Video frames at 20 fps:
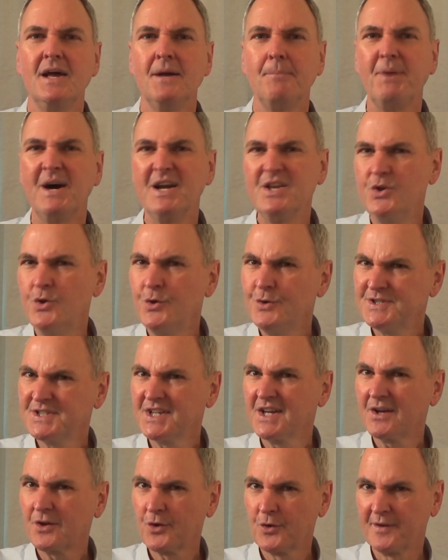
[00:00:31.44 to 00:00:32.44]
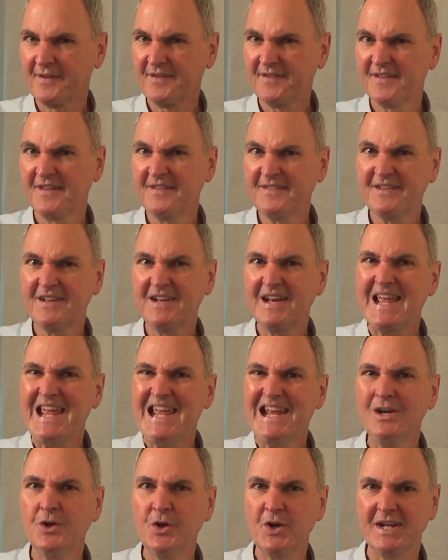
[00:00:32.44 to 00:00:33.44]
By using a consistent
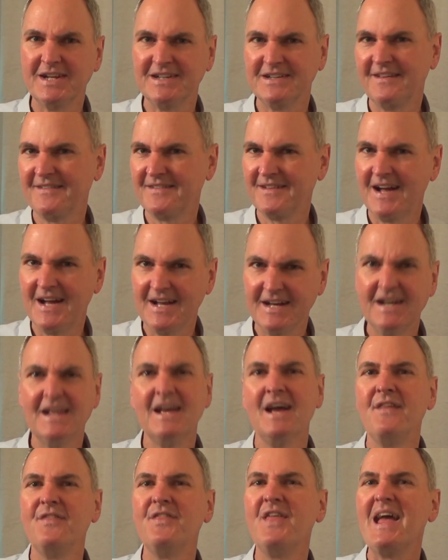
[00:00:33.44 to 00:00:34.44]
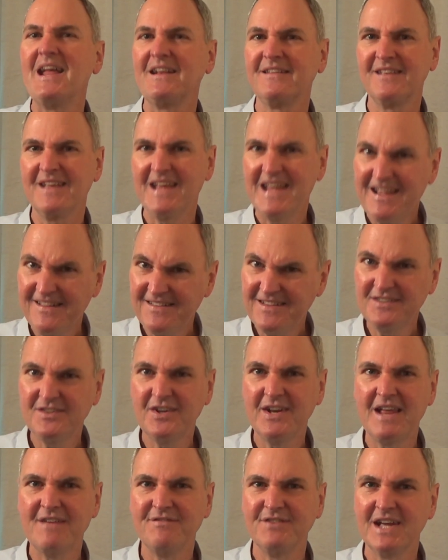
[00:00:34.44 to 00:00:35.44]
e-learning design that's easy to
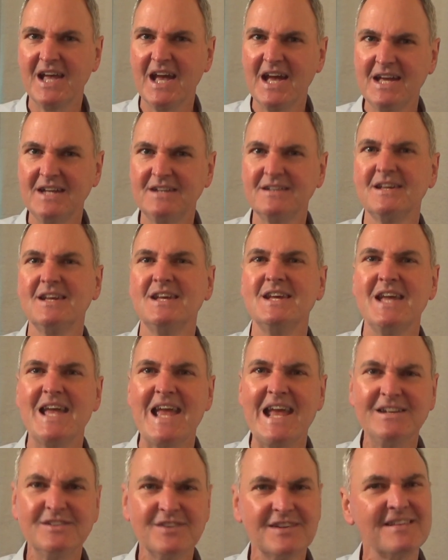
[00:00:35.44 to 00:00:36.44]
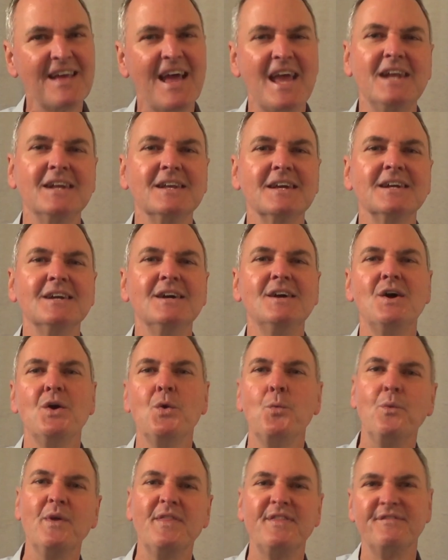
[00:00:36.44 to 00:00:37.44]
navigate, entertaining,
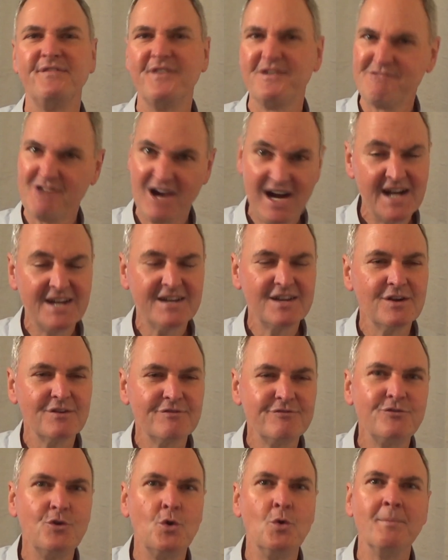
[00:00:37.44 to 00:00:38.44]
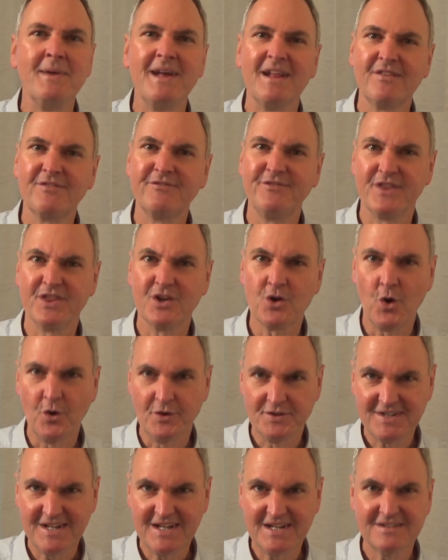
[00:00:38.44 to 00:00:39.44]
with a variety of formats for the
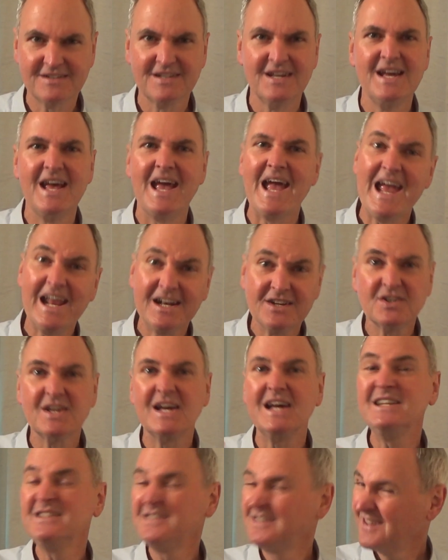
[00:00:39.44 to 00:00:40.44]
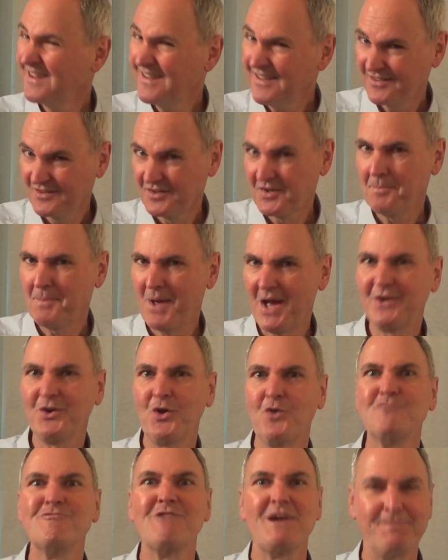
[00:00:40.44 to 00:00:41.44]
content and a decent amount
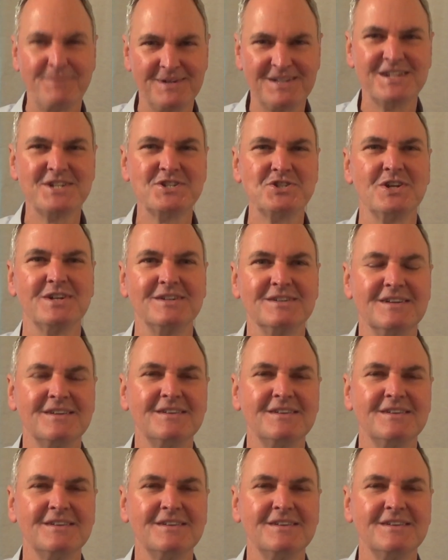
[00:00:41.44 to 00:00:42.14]
of repetition.